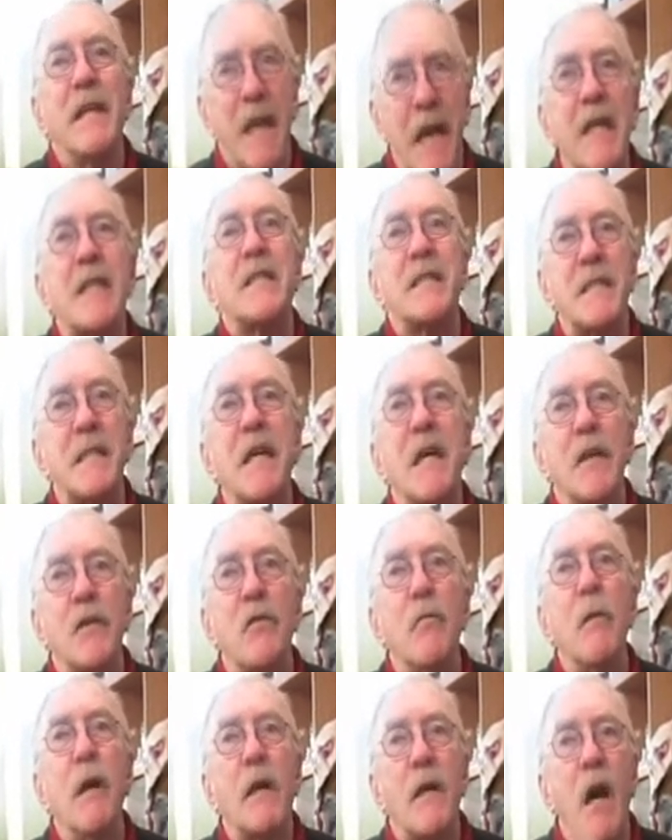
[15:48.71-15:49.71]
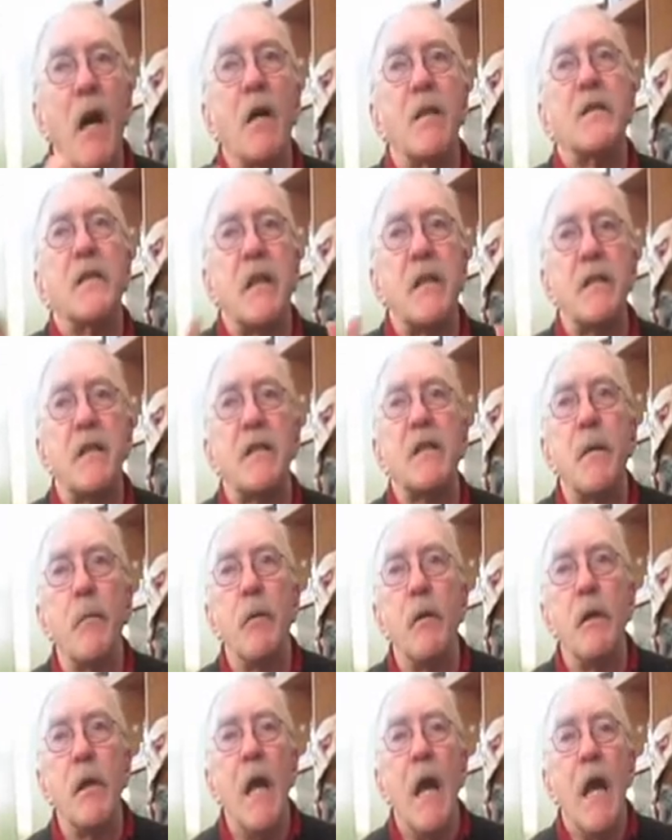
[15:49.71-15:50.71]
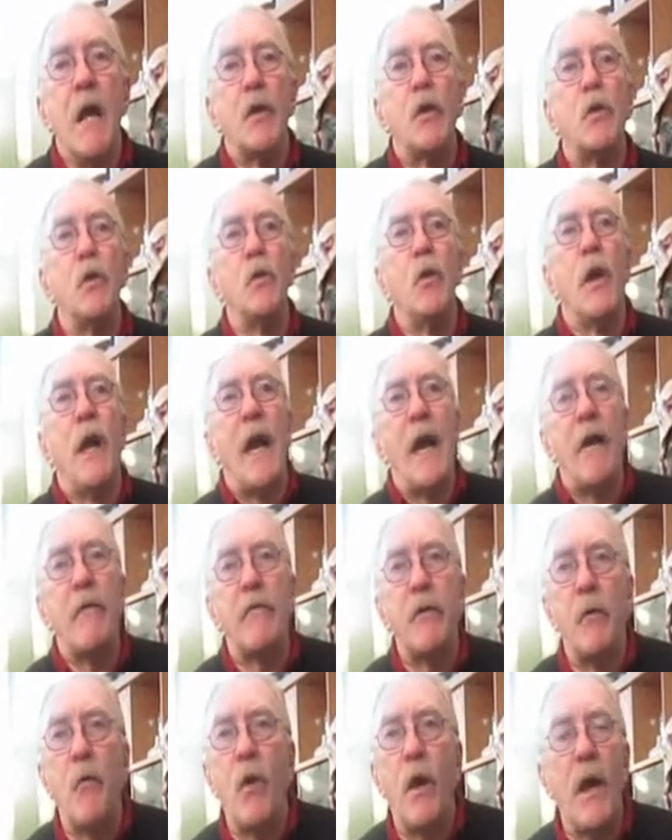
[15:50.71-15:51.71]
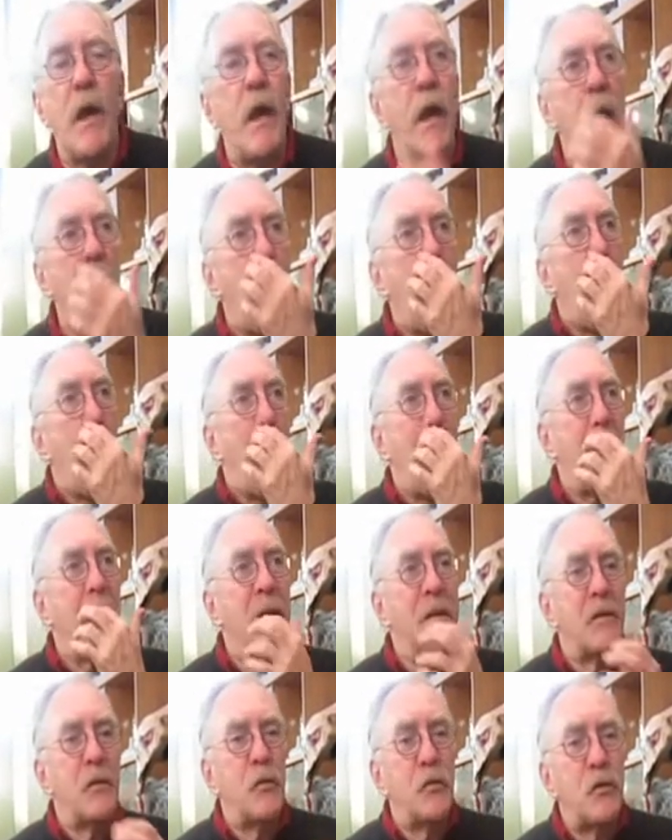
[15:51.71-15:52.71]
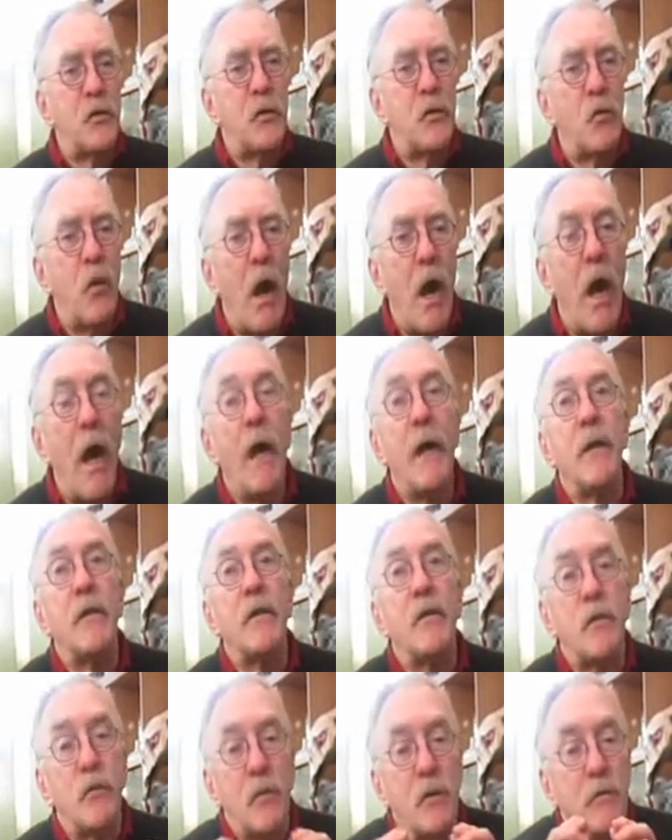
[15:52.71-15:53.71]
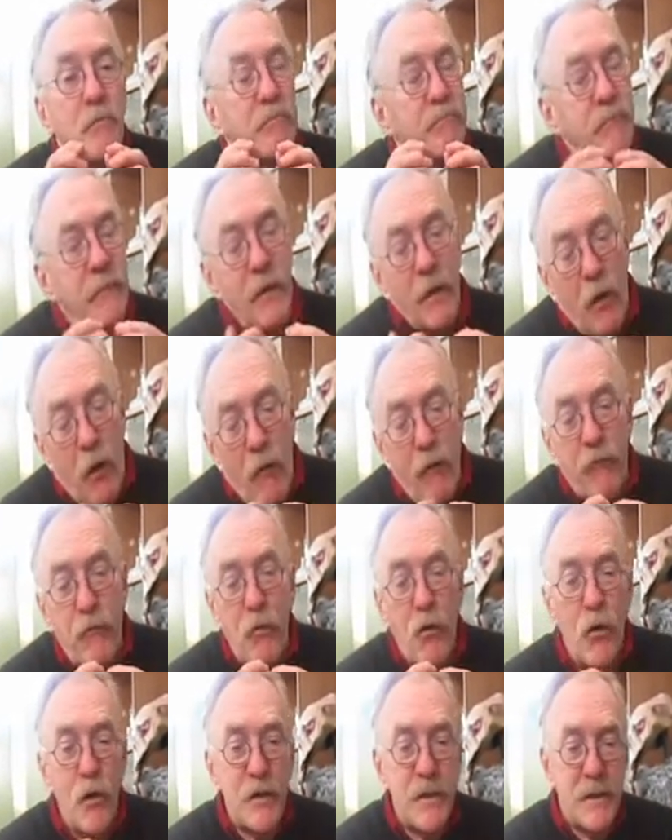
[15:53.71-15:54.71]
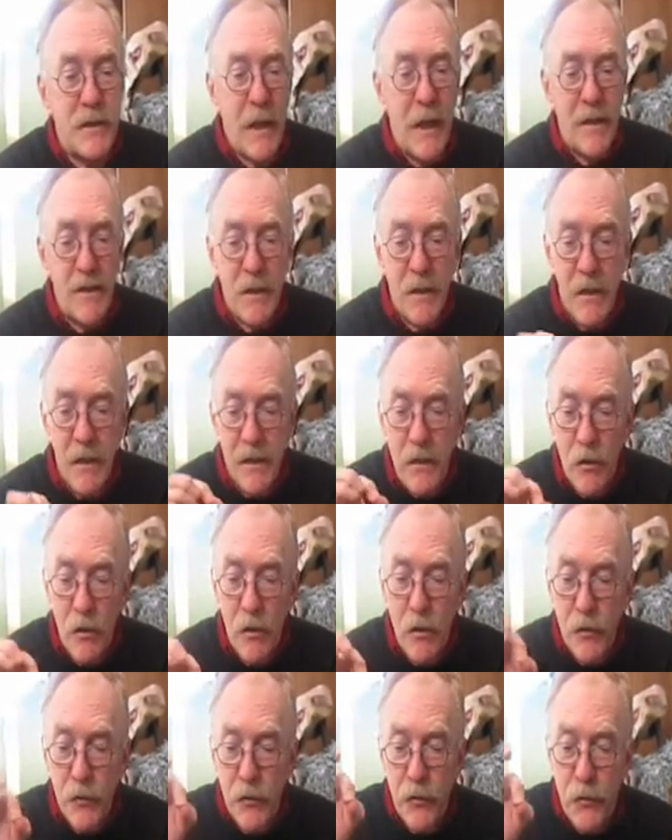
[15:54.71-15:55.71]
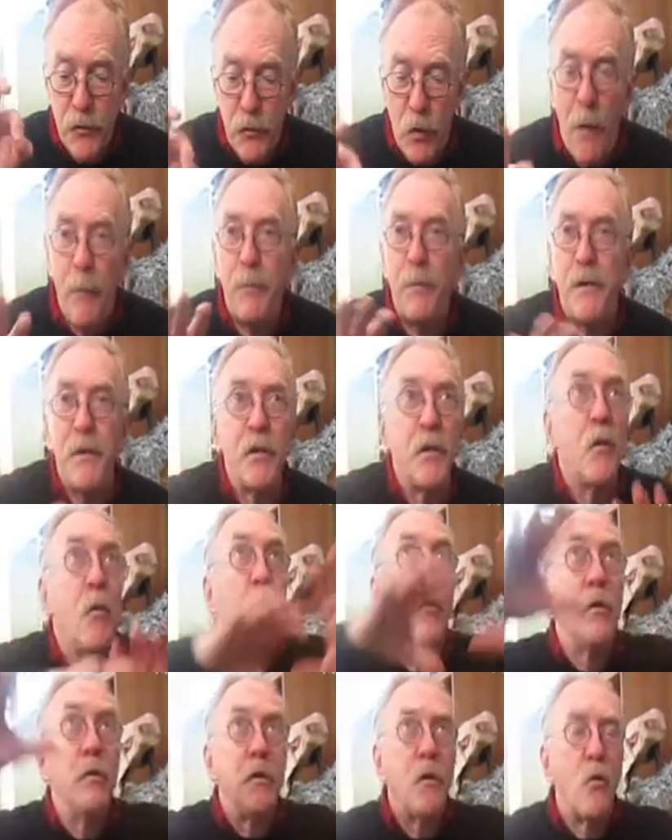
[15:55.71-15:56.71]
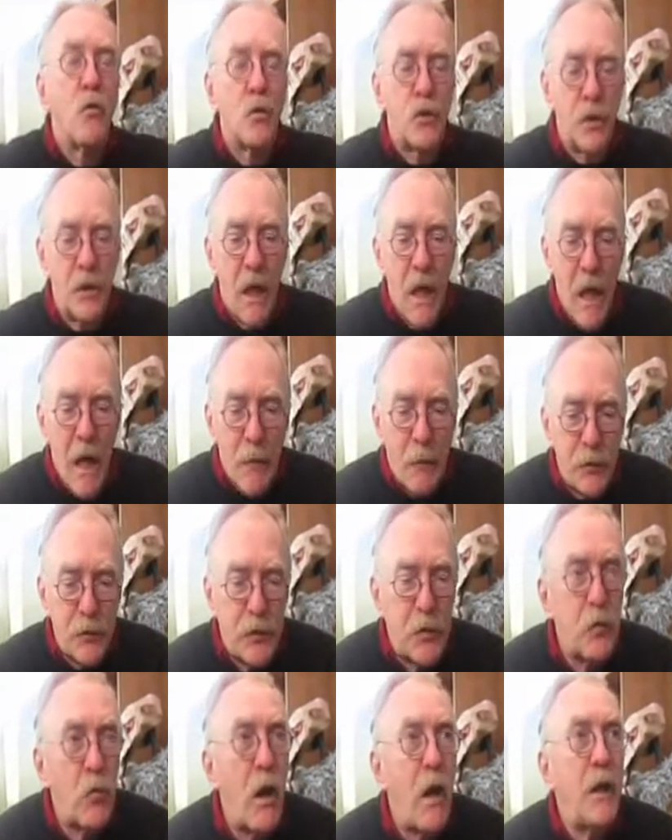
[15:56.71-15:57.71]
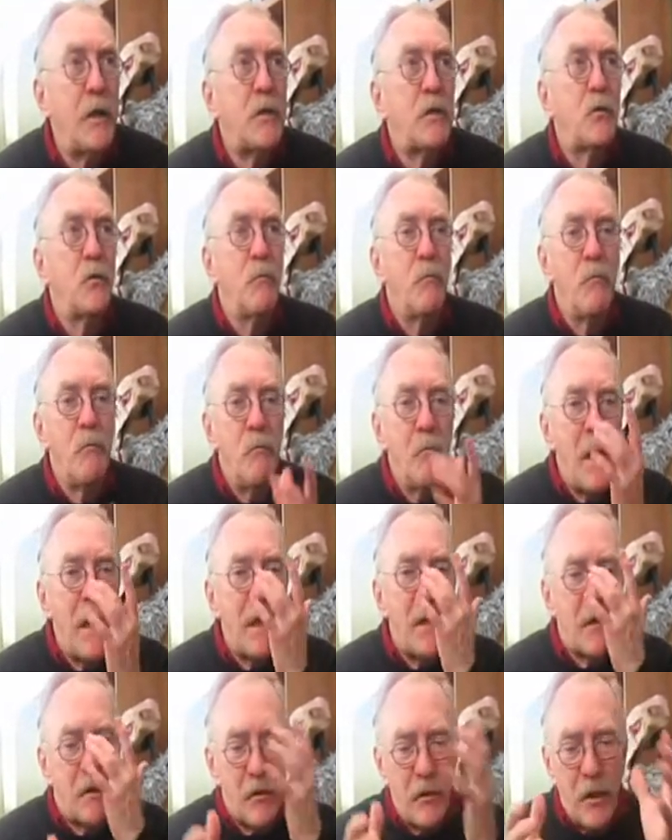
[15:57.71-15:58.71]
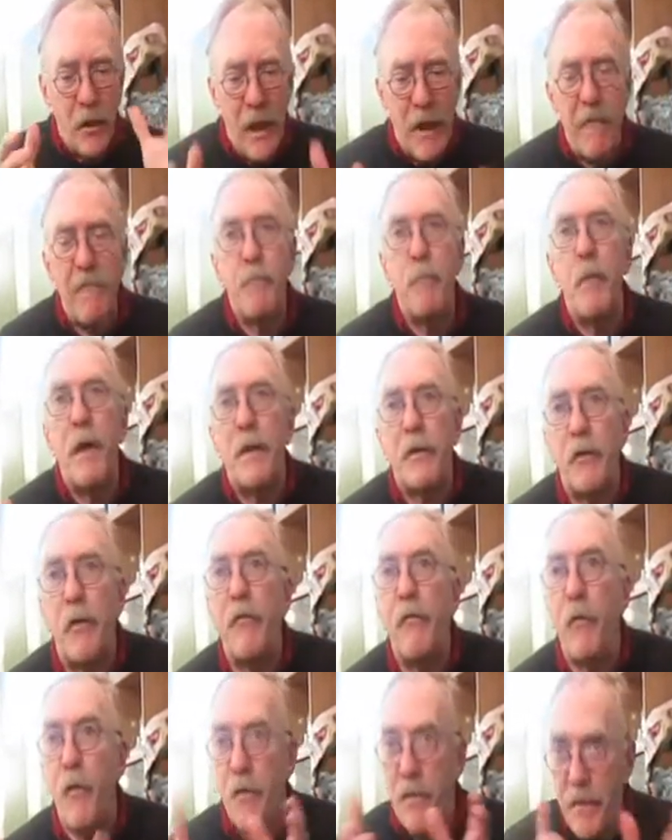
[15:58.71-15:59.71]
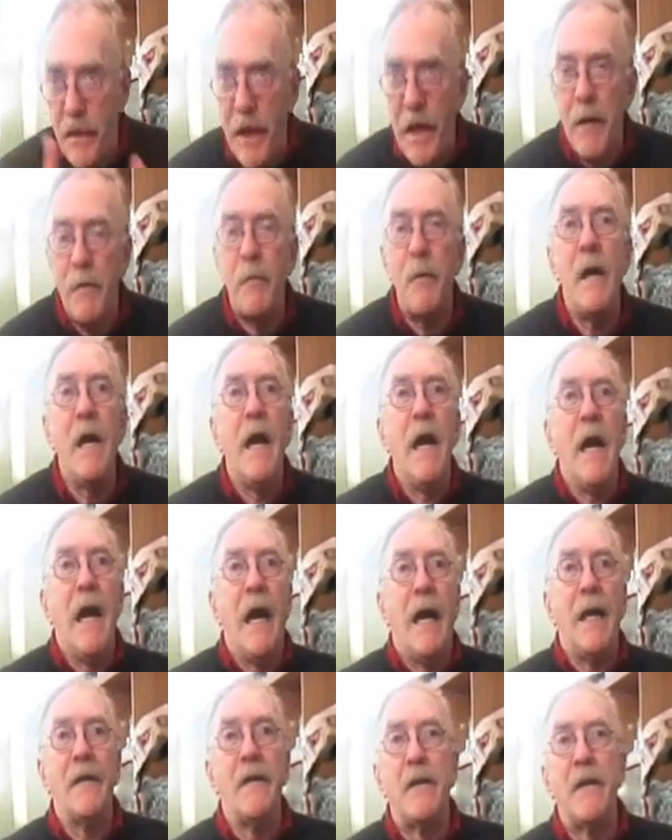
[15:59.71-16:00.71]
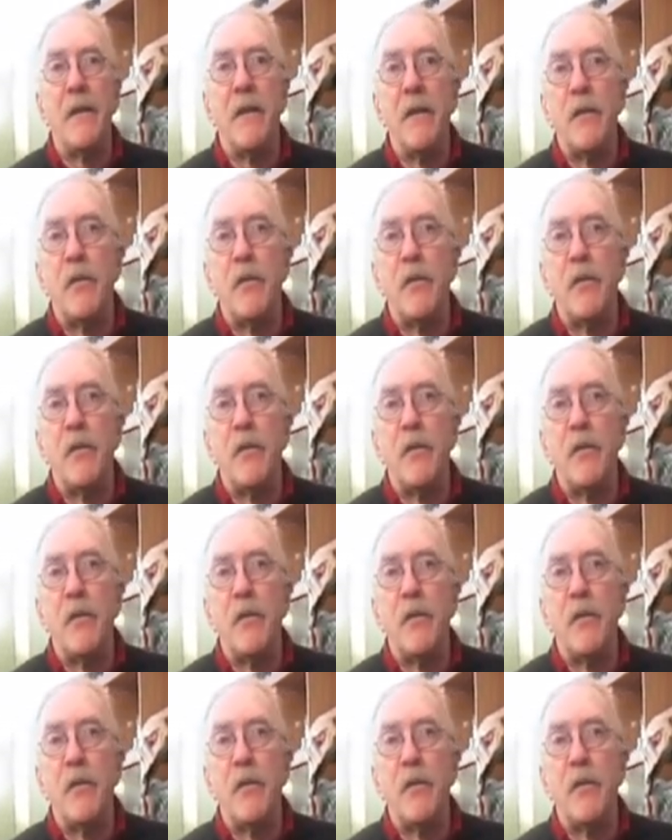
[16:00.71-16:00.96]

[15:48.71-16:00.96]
Yes, to make arts accessible to everywhere, and to try to, of course, as a little drop in the ocean, but try to make life better for them and